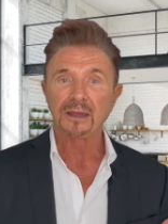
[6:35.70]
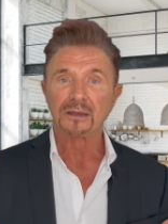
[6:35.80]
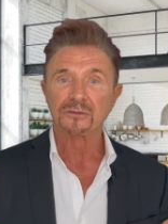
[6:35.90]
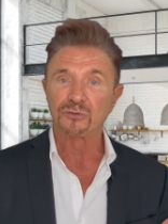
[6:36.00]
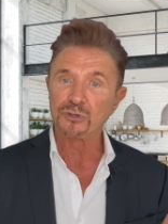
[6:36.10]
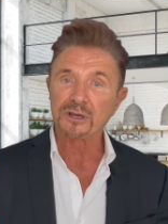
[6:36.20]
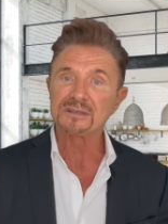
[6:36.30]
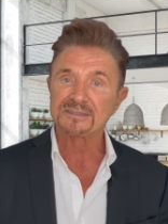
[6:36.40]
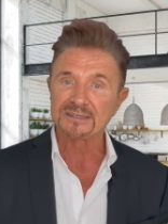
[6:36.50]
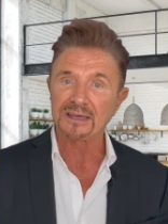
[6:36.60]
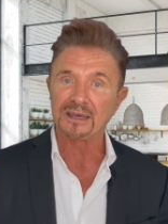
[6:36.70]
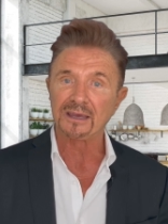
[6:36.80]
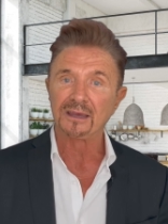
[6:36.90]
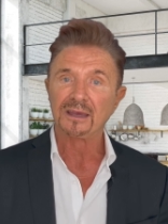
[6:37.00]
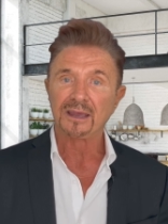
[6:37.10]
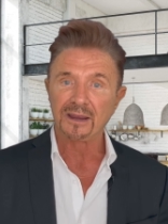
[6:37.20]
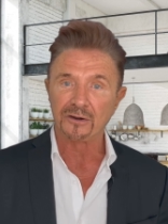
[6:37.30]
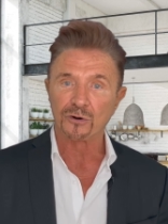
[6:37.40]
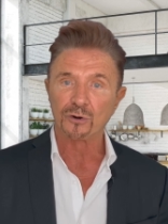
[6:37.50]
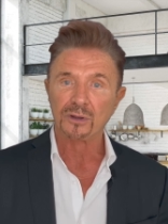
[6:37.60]
So you can see
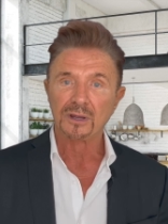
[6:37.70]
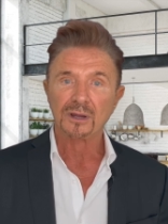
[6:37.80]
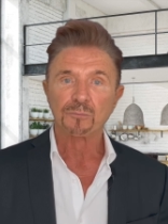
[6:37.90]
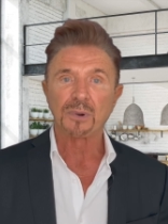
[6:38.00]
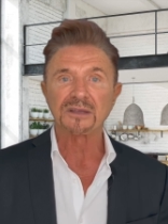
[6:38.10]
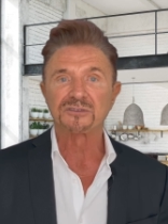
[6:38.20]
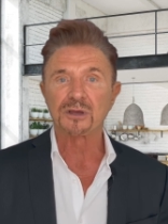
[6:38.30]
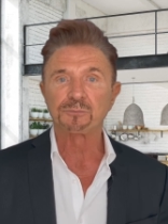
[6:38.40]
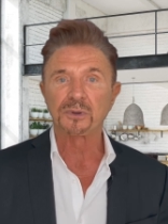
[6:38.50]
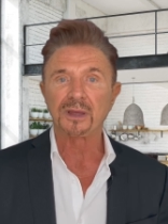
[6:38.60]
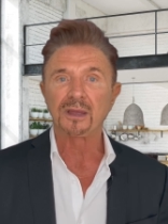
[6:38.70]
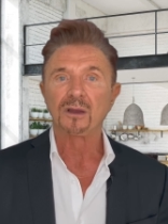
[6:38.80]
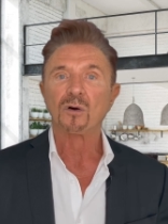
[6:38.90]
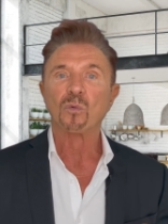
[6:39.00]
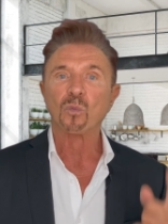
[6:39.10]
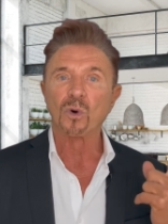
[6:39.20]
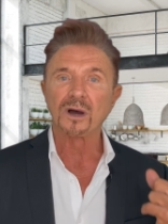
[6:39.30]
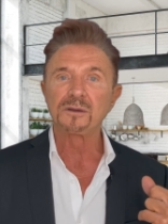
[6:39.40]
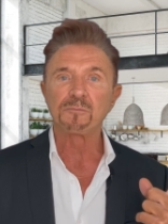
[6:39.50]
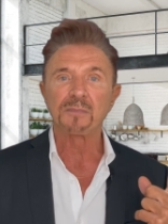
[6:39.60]
here by simply
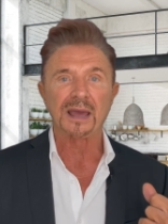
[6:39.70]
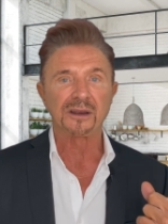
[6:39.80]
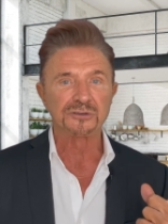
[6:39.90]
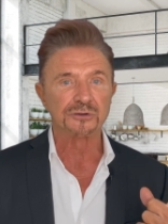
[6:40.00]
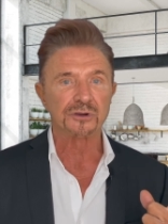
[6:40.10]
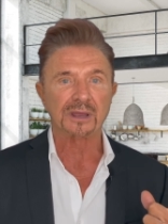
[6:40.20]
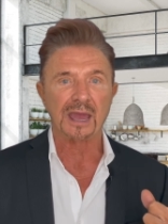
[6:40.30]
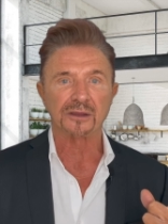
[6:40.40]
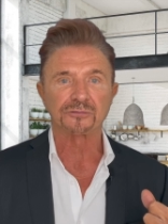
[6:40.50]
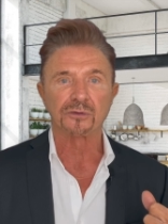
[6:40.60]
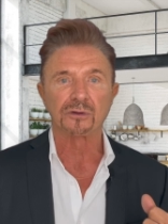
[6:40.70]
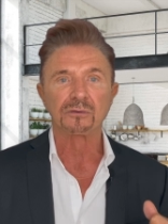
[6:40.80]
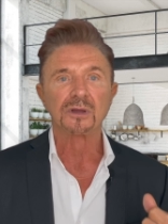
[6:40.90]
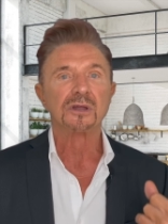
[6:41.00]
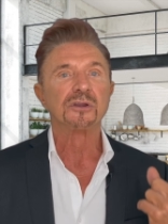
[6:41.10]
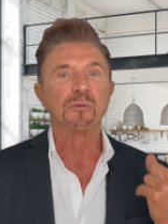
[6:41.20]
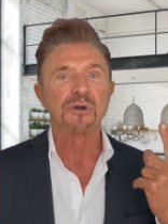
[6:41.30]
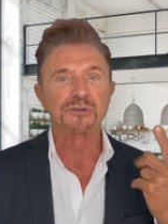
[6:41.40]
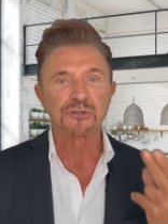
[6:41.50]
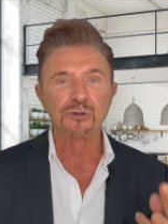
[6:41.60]
1, managing your cash flow,
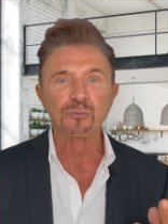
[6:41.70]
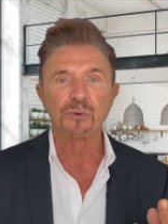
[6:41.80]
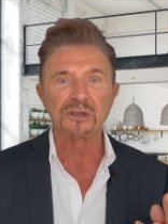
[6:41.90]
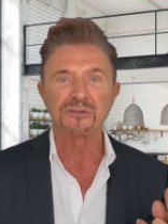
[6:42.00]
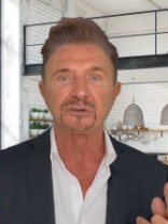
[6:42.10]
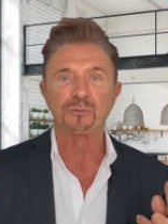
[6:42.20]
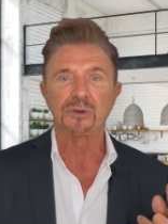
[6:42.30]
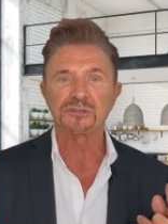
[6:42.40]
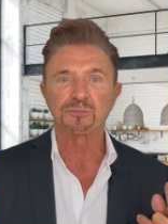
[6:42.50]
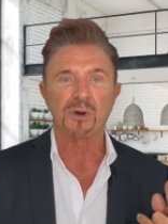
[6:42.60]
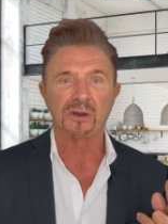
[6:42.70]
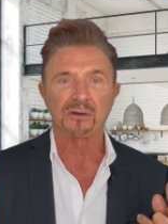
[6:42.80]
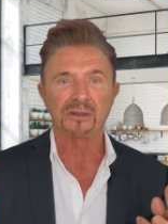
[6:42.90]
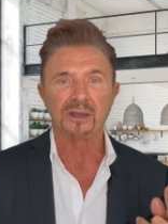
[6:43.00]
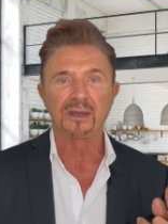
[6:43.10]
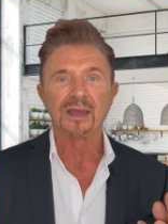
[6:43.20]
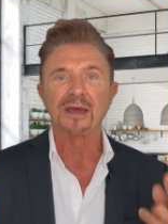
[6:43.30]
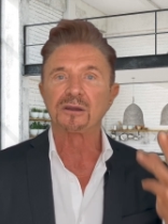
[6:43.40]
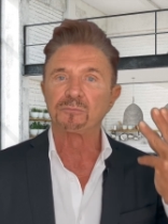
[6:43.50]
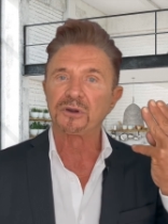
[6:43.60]
number 2, raising your rents moderately,
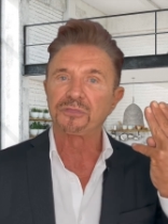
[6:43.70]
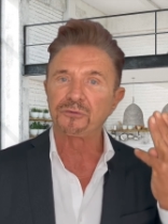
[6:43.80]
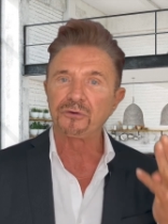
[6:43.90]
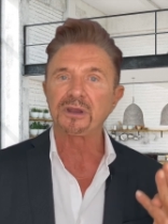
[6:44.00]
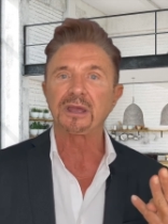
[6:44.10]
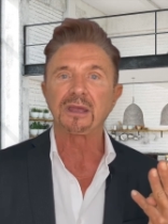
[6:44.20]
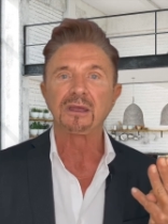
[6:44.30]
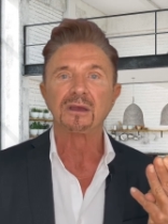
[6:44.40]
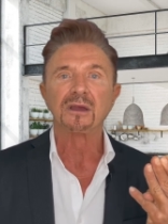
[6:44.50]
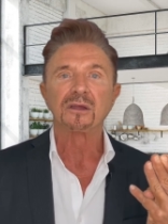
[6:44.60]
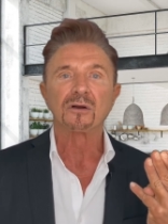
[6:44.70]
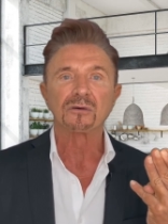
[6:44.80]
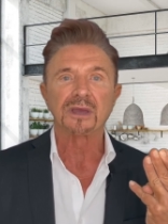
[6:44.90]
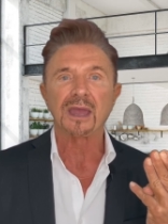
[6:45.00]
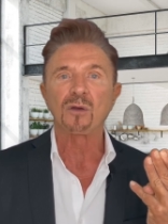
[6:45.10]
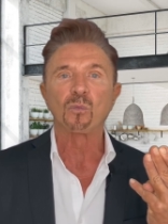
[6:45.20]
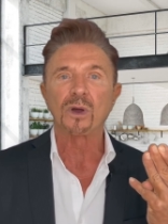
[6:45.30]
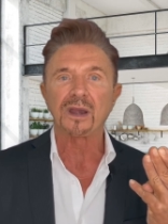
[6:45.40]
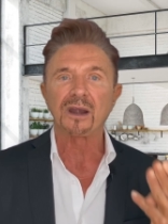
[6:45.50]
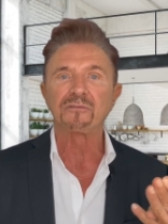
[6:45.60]
and number 3, okay,
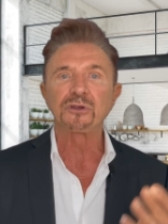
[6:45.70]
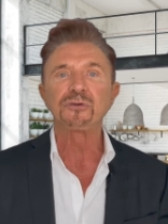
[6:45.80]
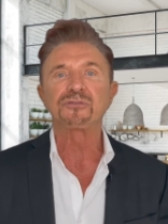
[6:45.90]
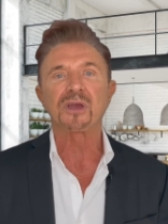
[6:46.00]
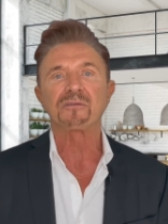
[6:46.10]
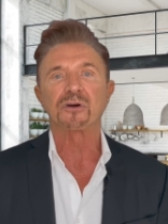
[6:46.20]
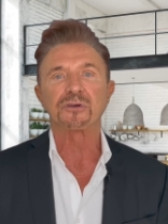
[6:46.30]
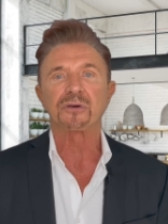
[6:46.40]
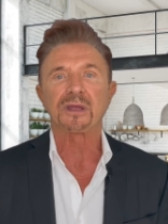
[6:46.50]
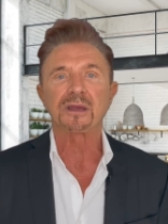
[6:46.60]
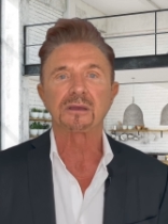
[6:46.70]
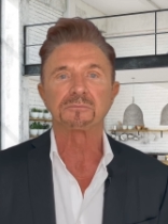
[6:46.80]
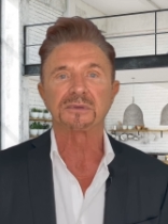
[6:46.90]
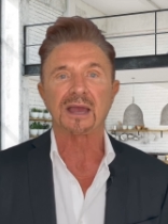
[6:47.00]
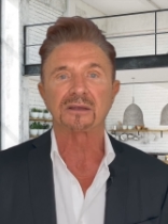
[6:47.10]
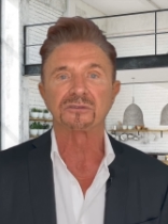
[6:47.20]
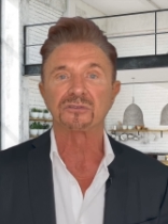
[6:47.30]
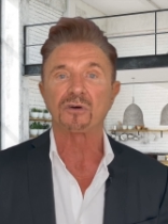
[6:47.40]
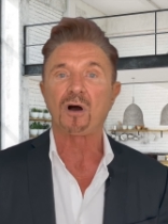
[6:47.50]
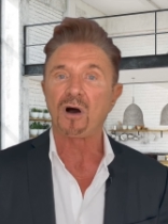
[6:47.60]
whatever you save on your income
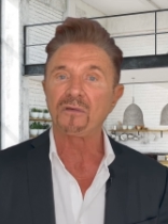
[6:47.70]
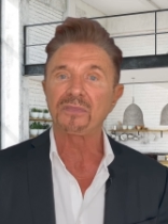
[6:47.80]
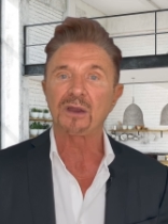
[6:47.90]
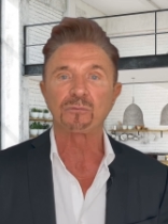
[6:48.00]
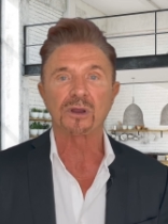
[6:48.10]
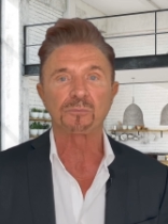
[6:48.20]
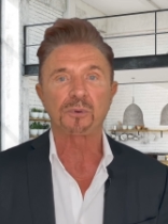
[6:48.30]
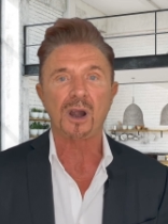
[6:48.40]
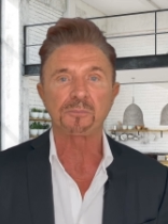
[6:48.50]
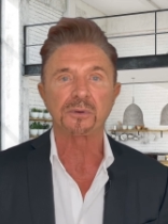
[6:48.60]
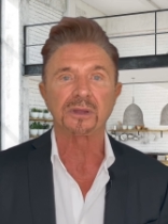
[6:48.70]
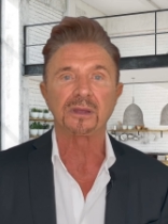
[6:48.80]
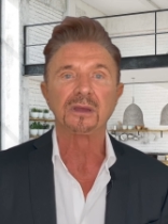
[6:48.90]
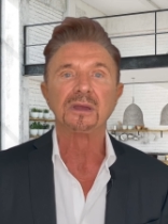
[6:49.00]
taxes on that rental property,